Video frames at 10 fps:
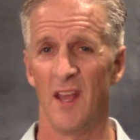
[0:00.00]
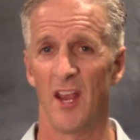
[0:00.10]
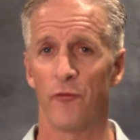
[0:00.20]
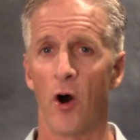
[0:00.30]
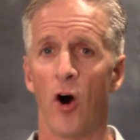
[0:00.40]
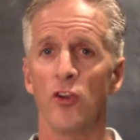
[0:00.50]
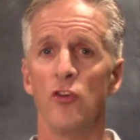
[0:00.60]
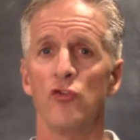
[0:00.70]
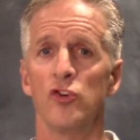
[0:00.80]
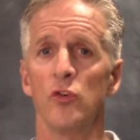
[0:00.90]
If all
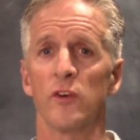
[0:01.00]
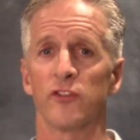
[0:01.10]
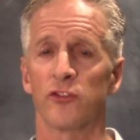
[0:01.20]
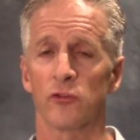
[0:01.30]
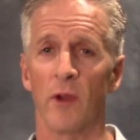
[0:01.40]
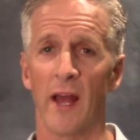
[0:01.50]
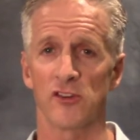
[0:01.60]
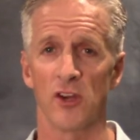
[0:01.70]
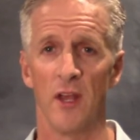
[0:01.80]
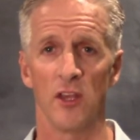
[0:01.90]
you do is
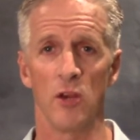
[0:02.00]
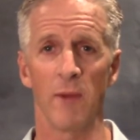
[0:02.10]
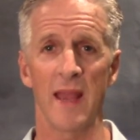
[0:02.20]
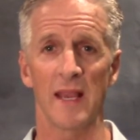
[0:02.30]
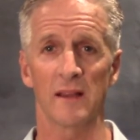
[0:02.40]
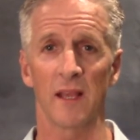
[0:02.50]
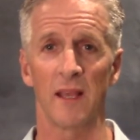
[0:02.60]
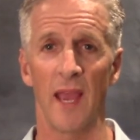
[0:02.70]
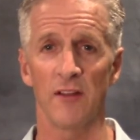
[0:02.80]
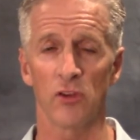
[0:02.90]
stretch, you might get the
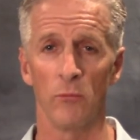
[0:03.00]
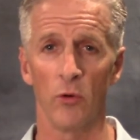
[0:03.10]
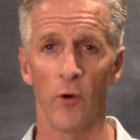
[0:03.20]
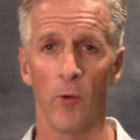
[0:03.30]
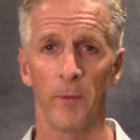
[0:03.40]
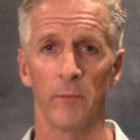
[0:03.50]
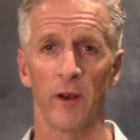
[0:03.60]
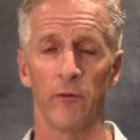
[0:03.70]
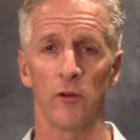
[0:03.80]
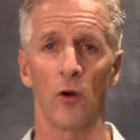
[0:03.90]
gate to move open,
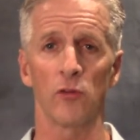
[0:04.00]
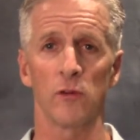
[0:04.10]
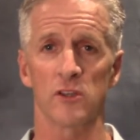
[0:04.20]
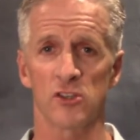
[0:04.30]
but if you don't do the